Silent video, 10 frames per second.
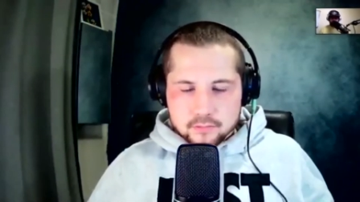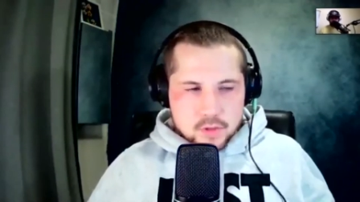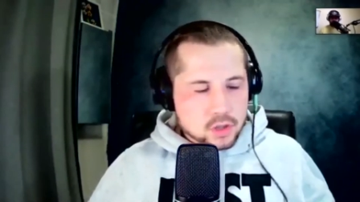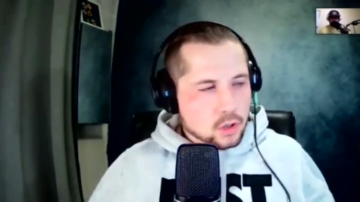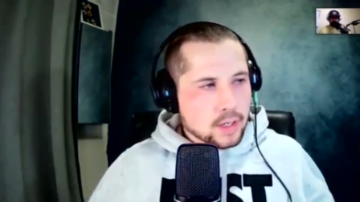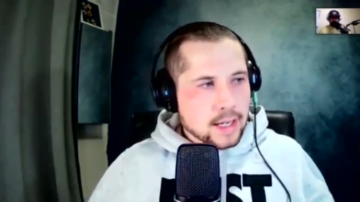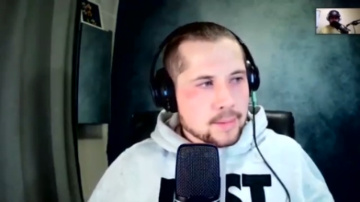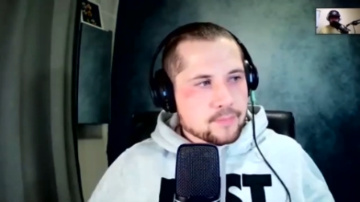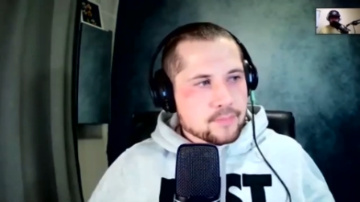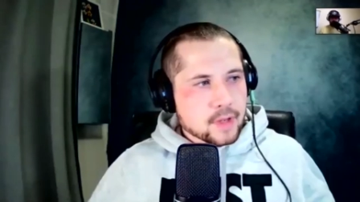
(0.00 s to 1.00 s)
So I
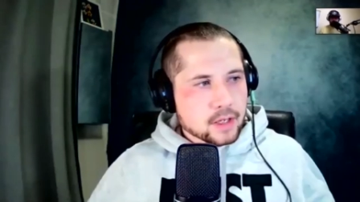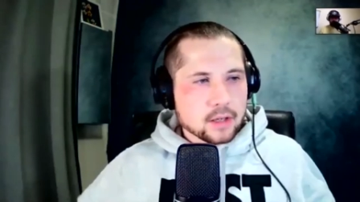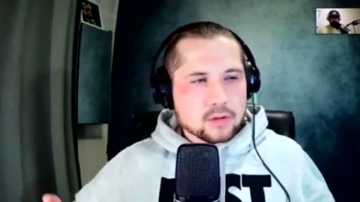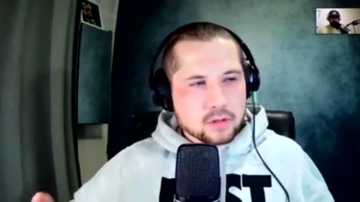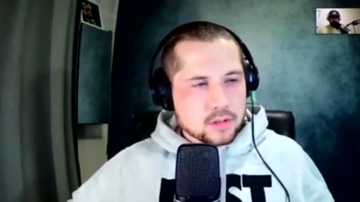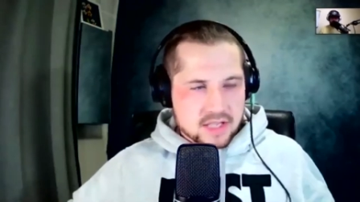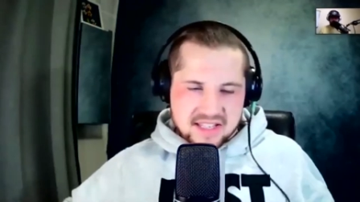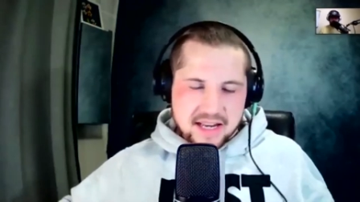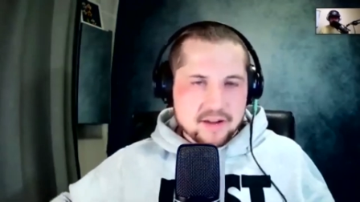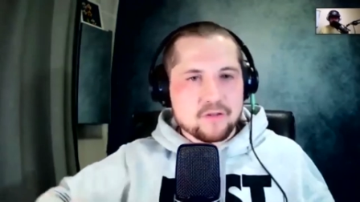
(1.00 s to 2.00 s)
think to
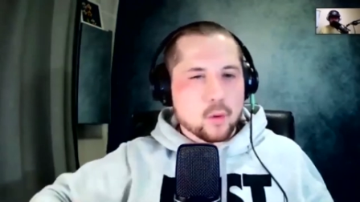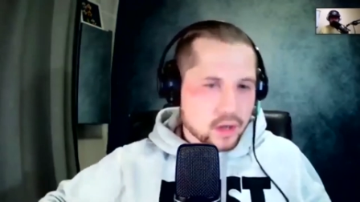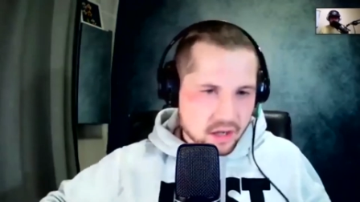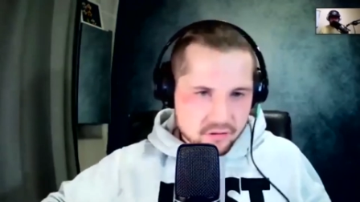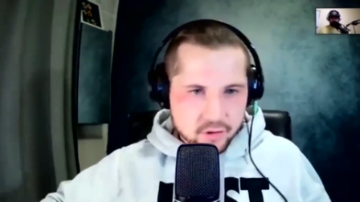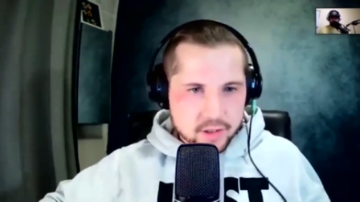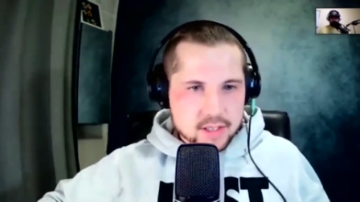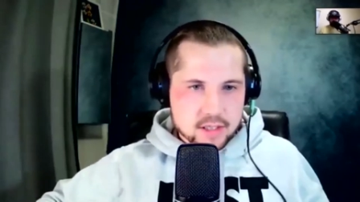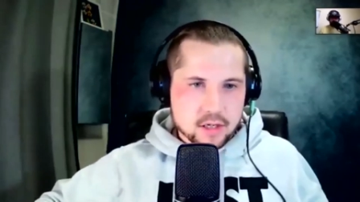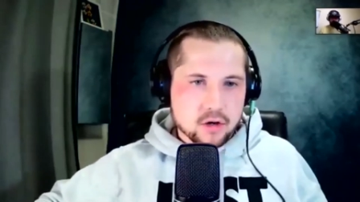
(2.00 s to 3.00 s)
say 14 fights
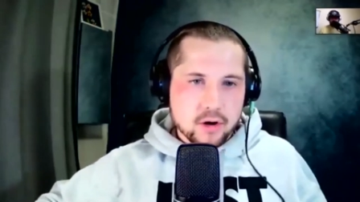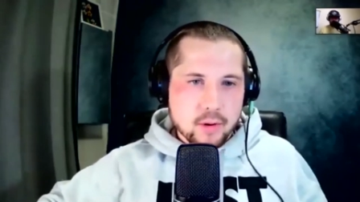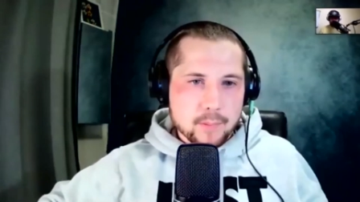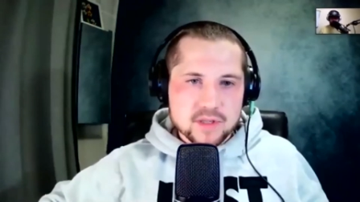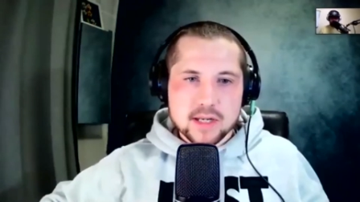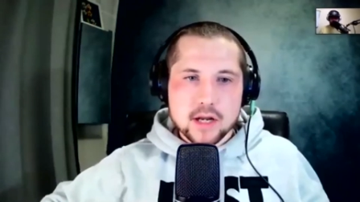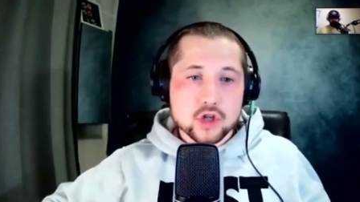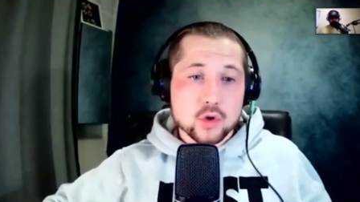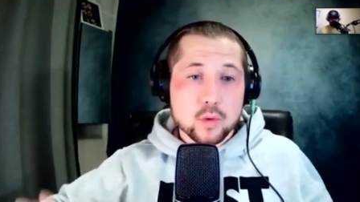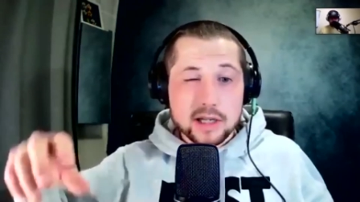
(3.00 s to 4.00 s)
isn't a great
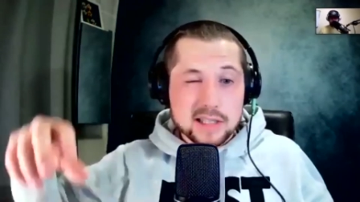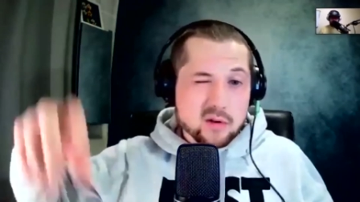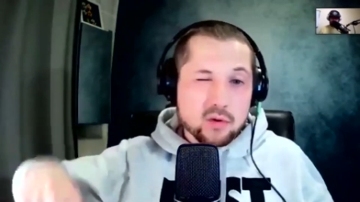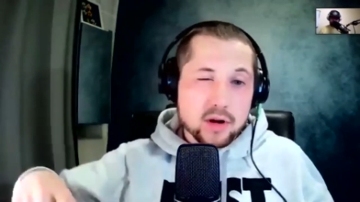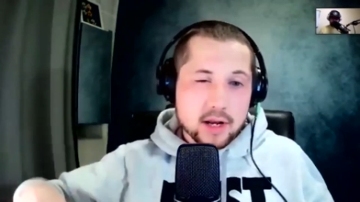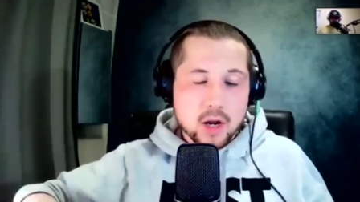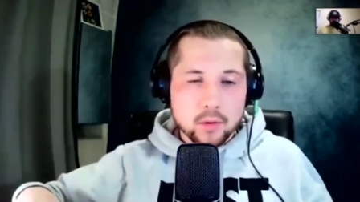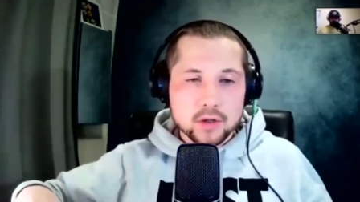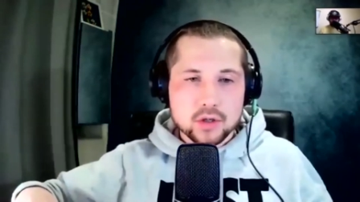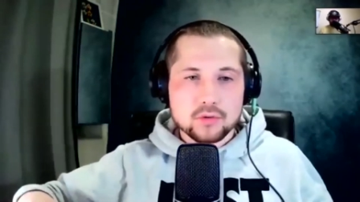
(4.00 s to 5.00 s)
representation of where he's at right now in
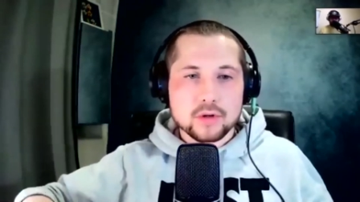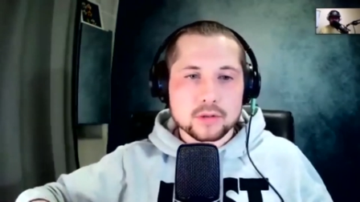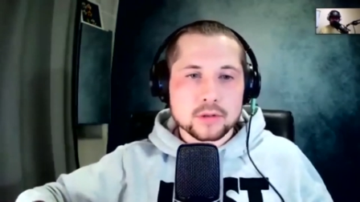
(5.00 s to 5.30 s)
his career.